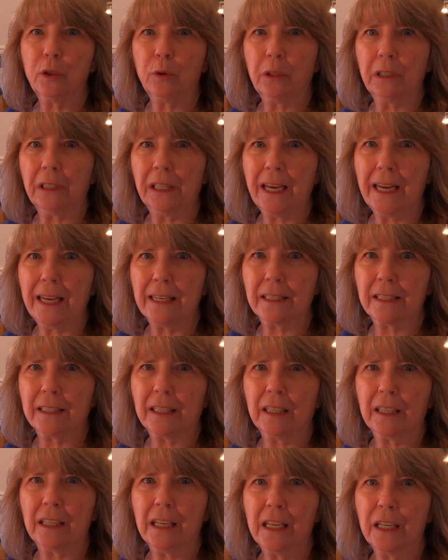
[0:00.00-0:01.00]
to
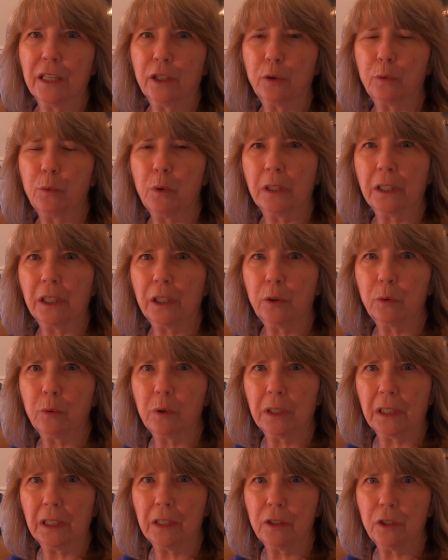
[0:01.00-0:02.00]
Alaska in
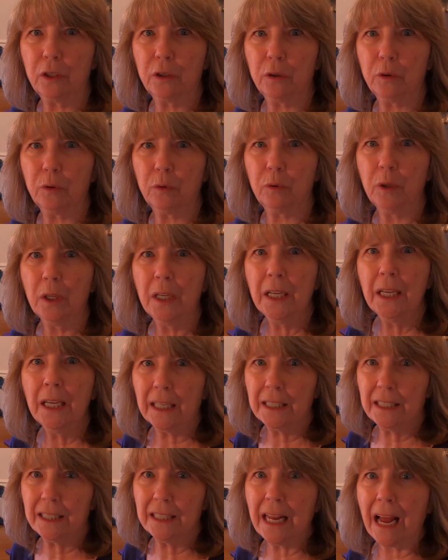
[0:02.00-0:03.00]
2022.
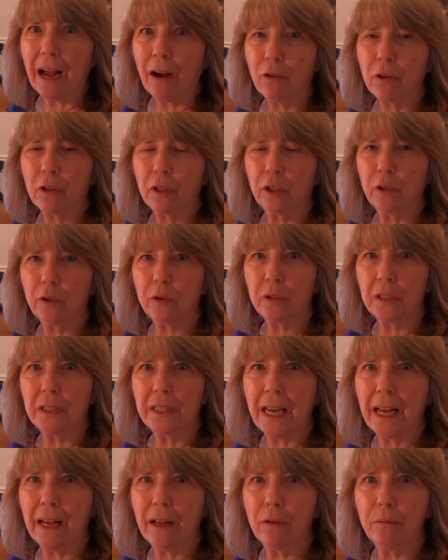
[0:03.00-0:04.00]
It's now closed
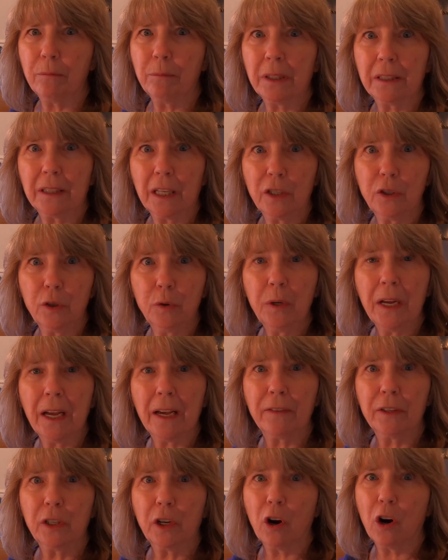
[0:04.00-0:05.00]
down, but they do
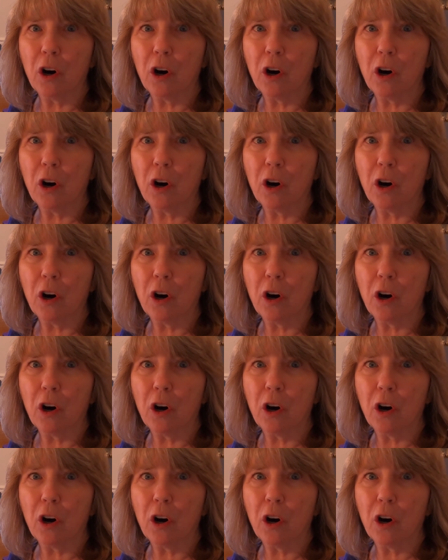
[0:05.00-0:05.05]
have an